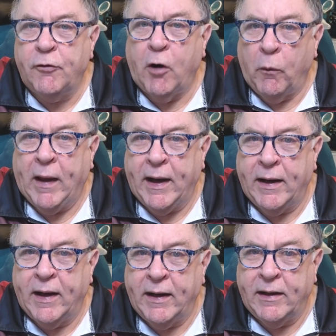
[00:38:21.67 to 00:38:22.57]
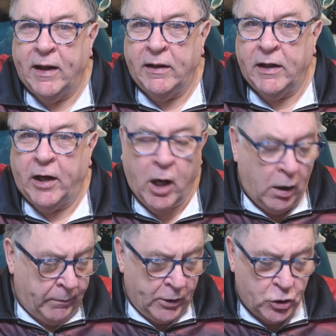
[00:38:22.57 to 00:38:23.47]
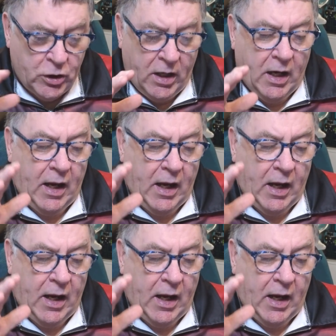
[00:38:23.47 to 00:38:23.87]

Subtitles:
throw that in your garbage,